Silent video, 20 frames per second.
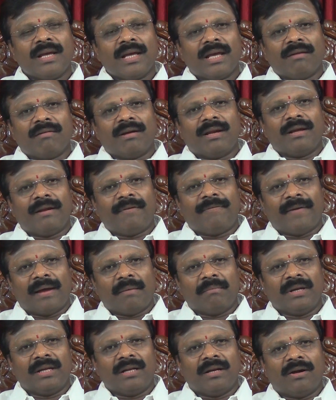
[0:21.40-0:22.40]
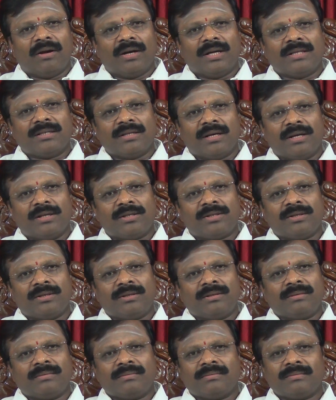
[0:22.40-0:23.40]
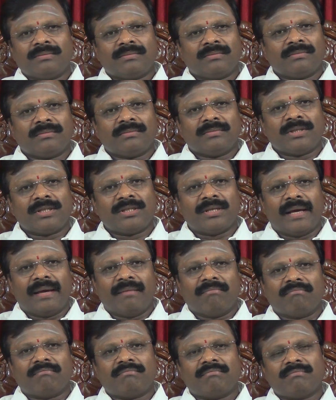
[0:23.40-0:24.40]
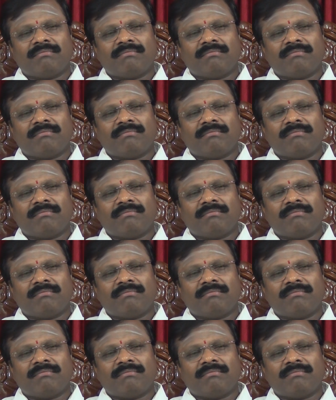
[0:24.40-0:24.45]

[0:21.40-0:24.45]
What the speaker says: Even your family Lord is also same.